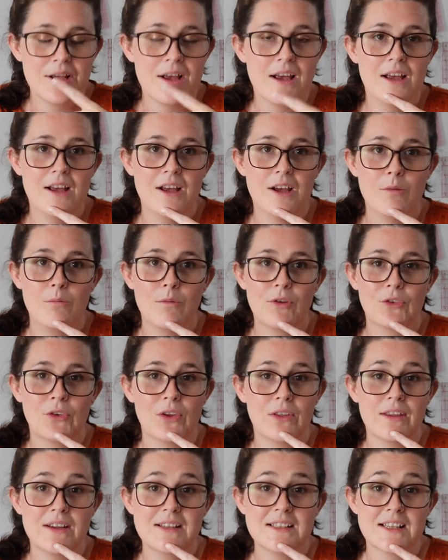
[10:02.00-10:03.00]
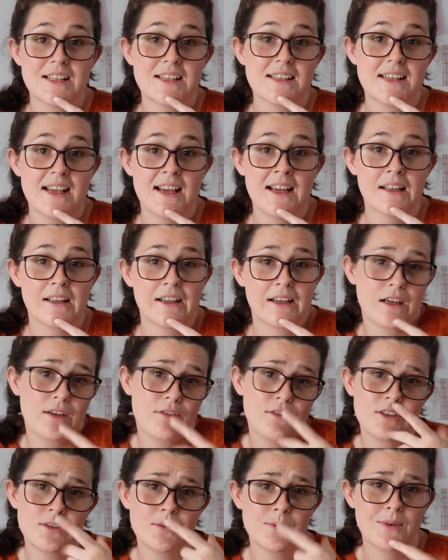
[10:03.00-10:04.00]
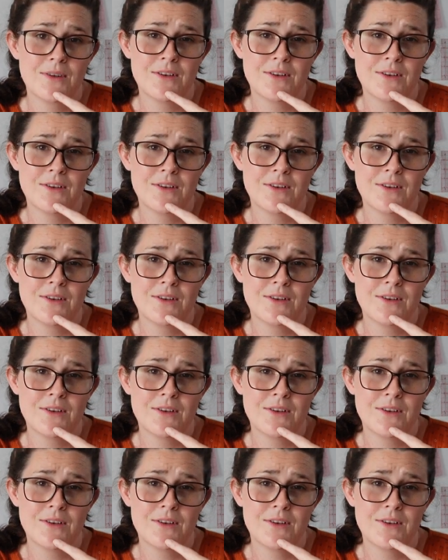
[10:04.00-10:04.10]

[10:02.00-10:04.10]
So I think as a set, like if you just